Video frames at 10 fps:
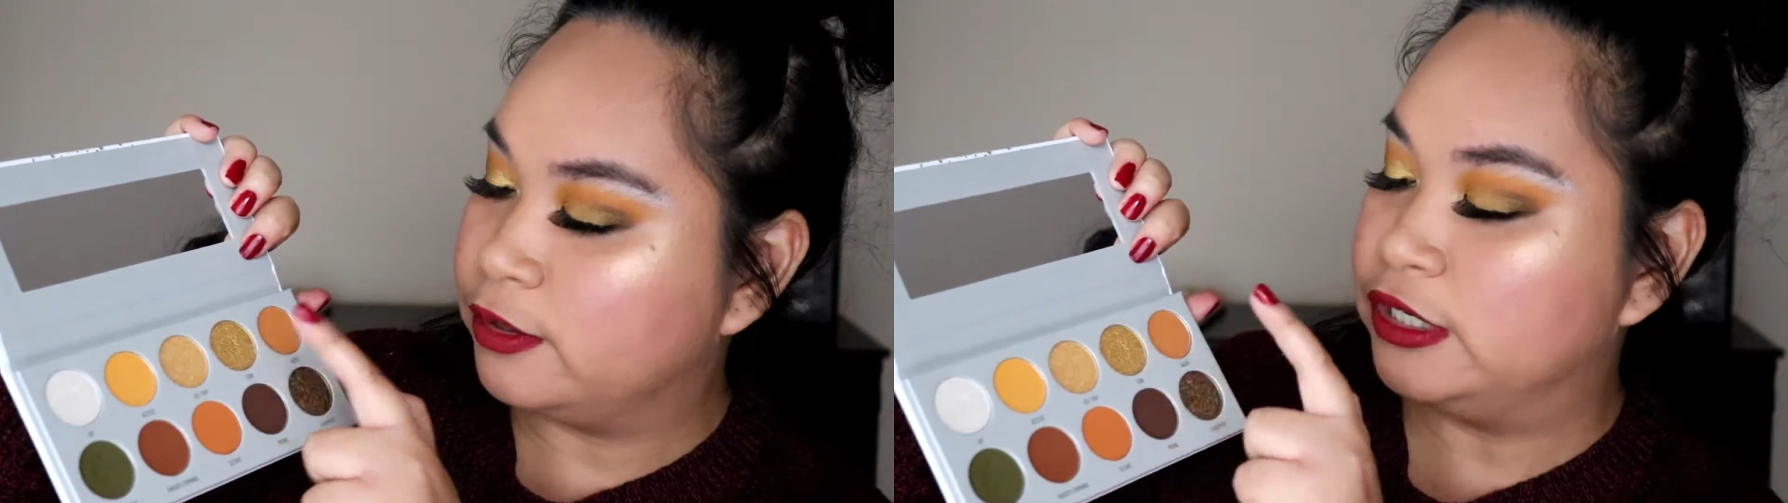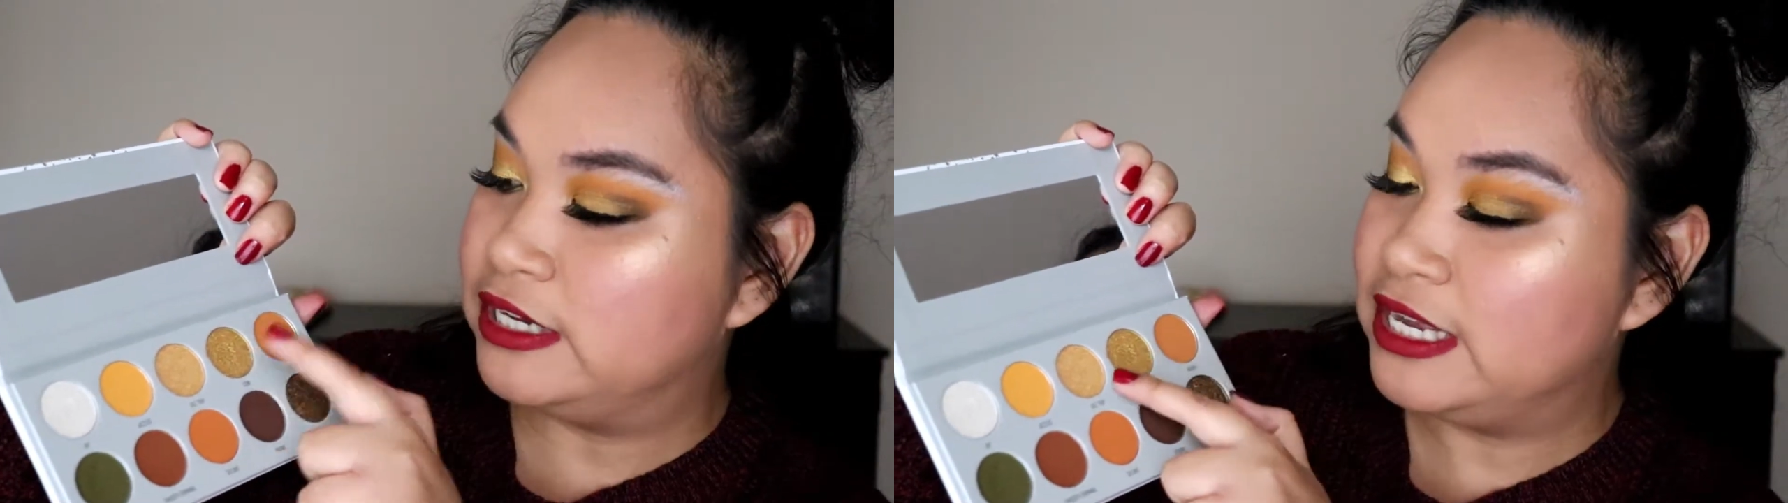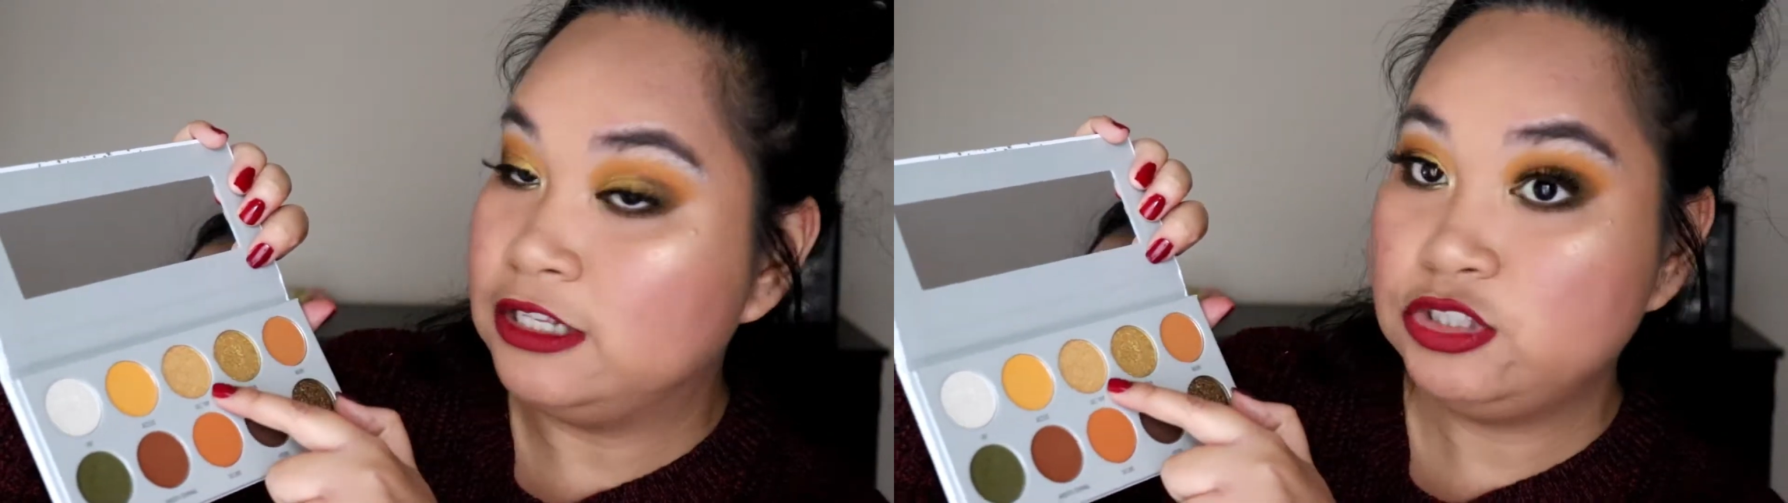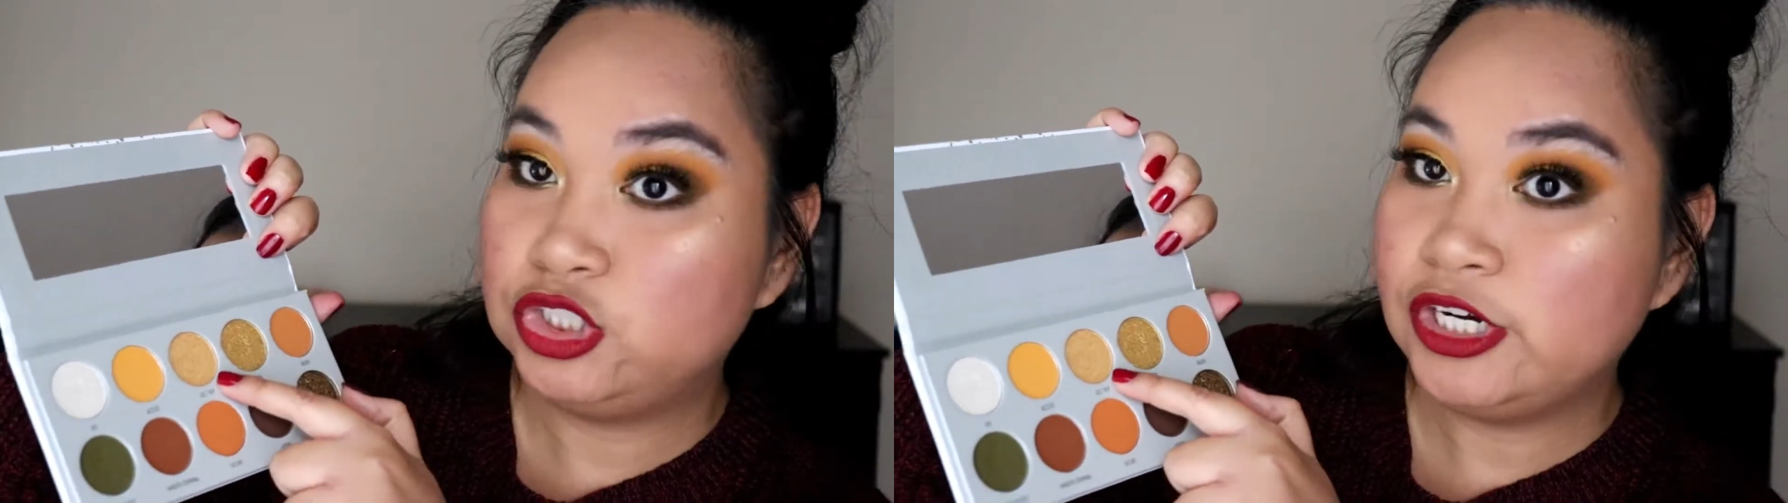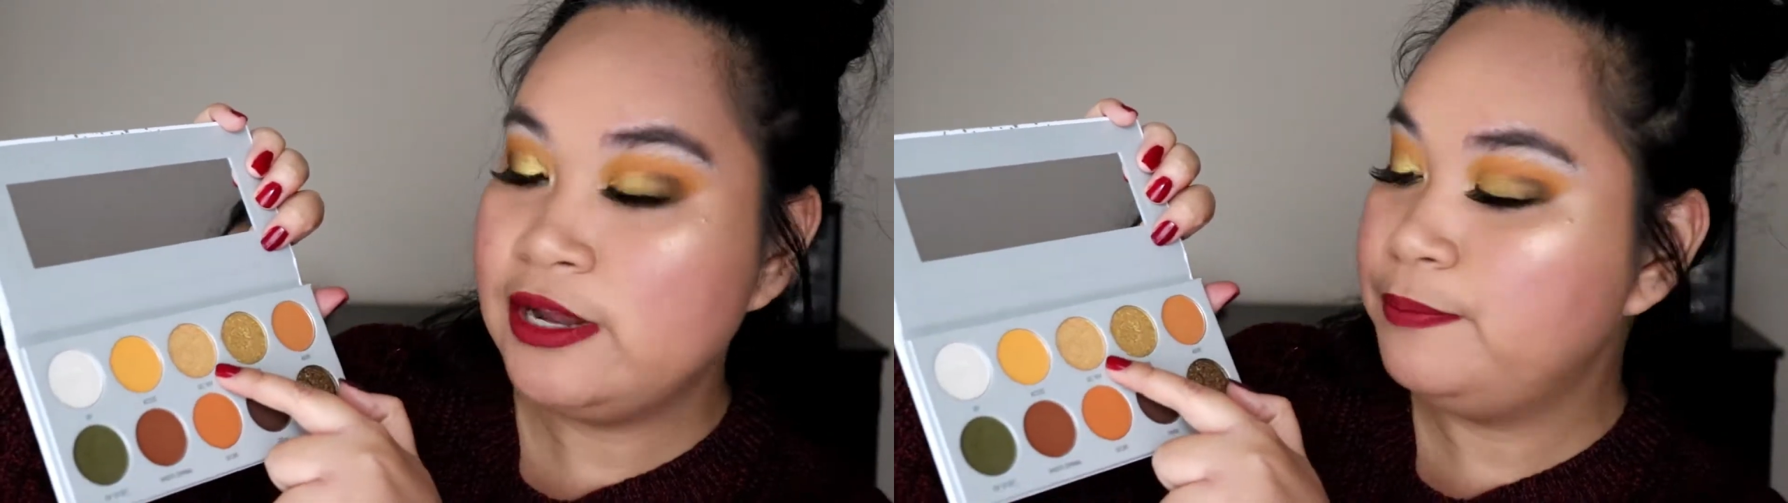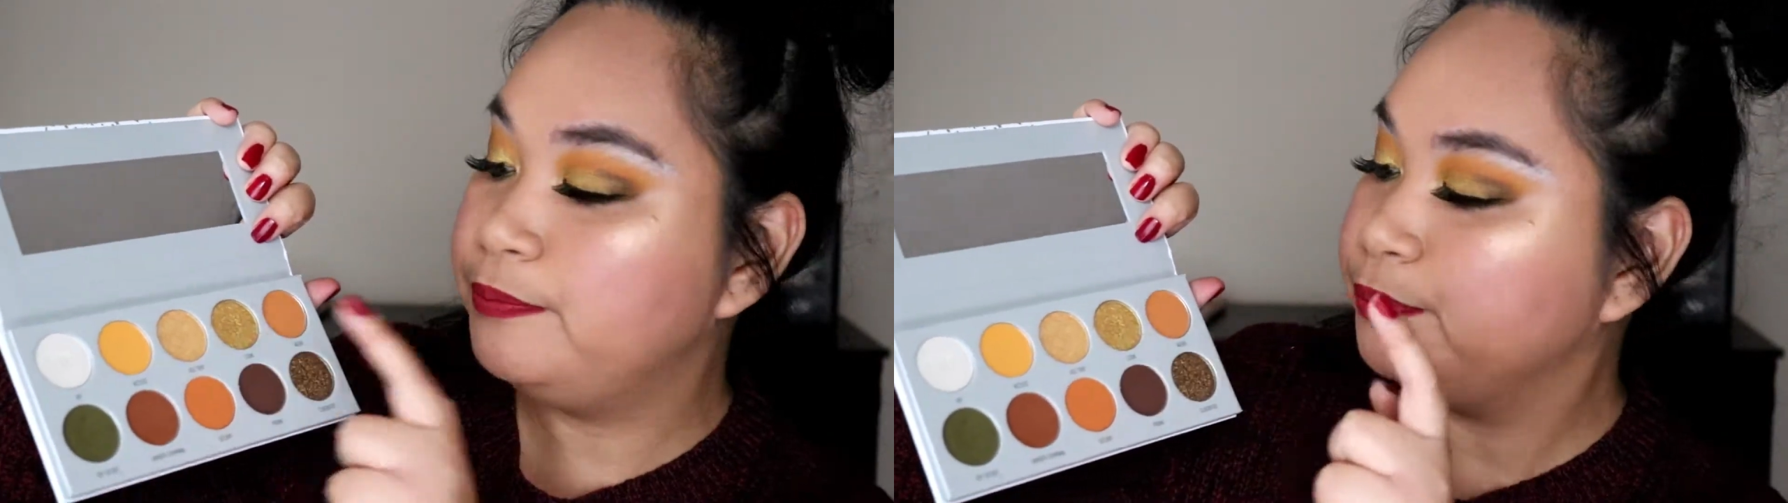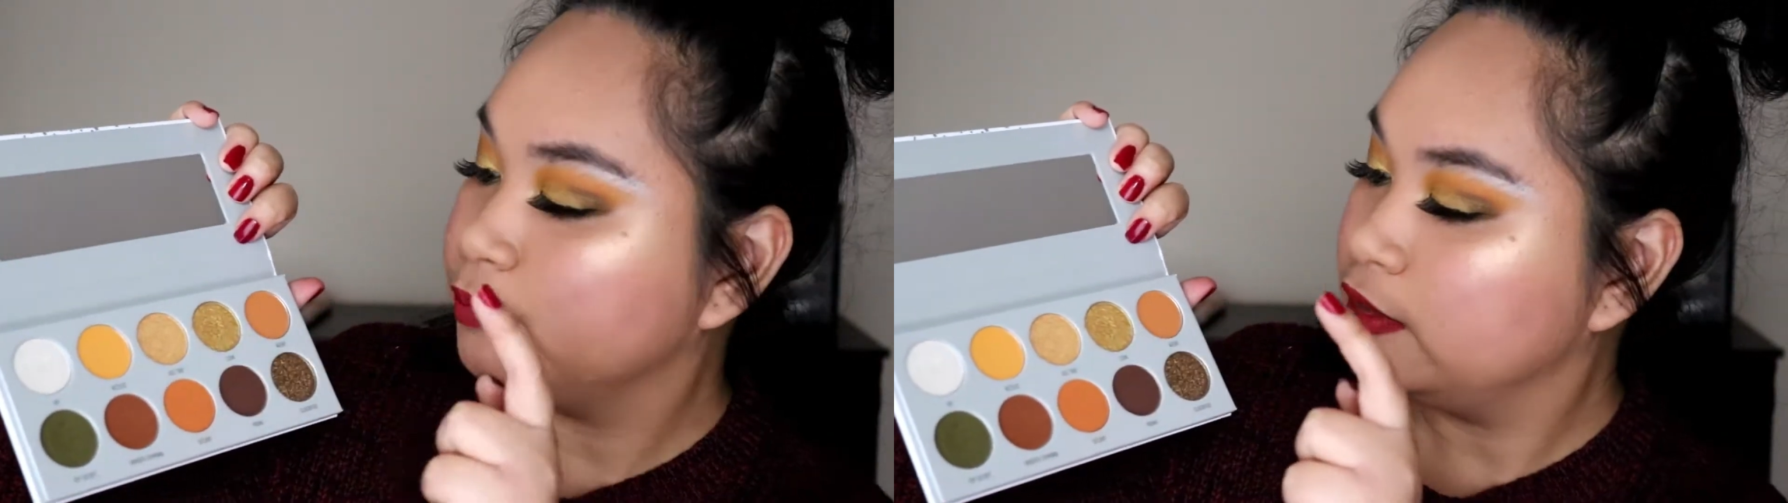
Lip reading: or Guilt Trip,